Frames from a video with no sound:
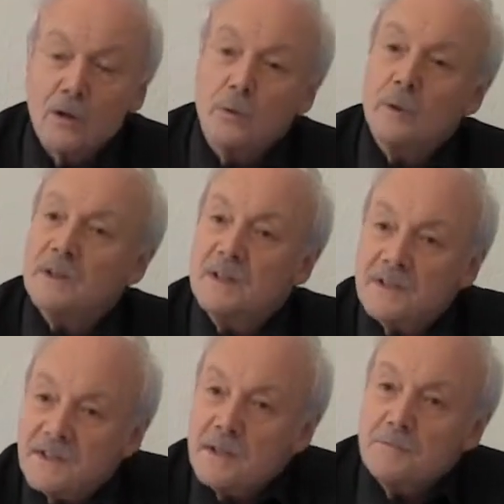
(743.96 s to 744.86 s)
We
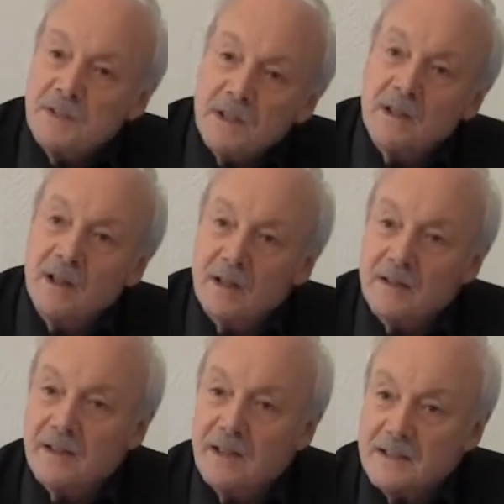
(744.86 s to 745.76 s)
did something
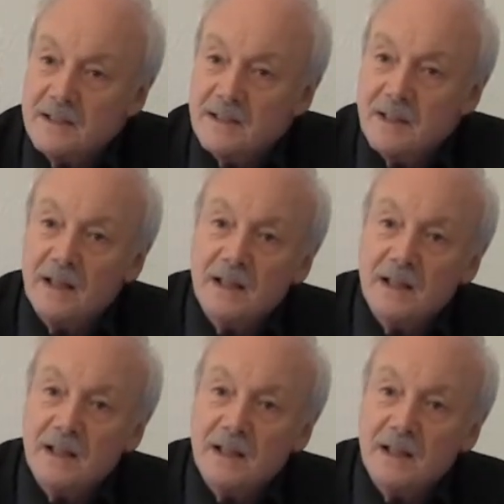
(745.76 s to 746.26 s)
like that